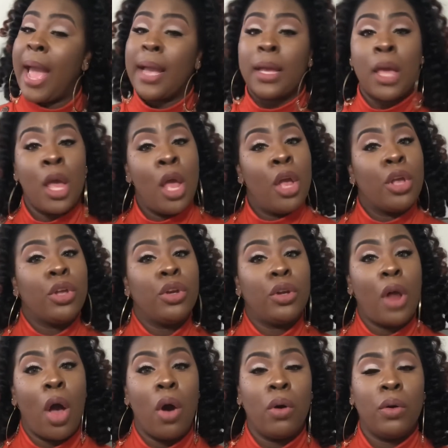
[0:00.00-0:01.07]
Act,
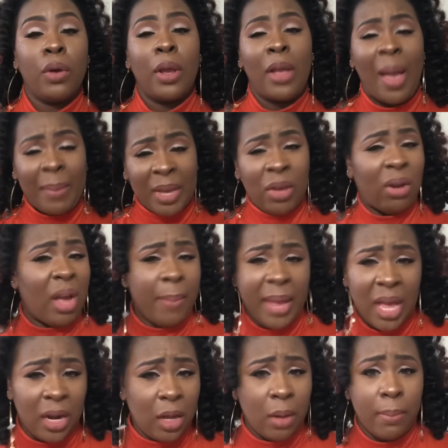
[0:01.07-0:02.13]
you know, I mean, you could
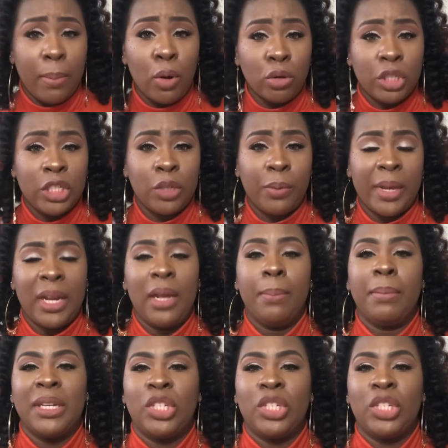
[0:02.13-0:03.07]
be a little bougie with it.